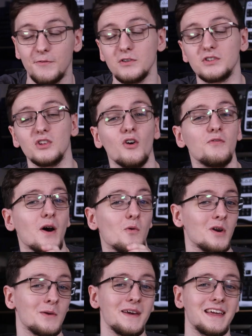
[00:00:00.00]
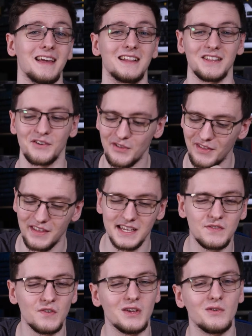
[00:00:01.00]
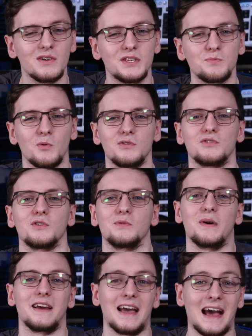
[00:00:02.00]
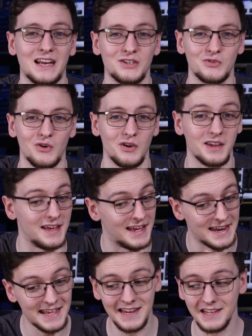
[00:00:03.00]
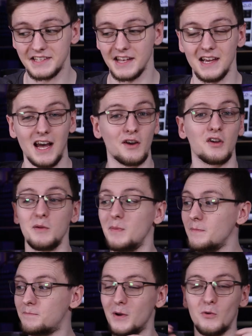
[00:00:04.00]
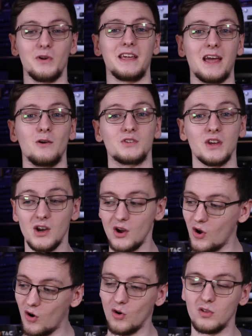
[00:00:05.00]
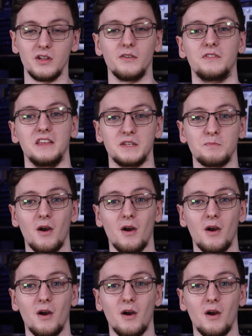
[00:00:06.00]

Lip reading: First off, I want to make it clear that this video is sponsored by ASRock, and in it, I'm going to be building out all of these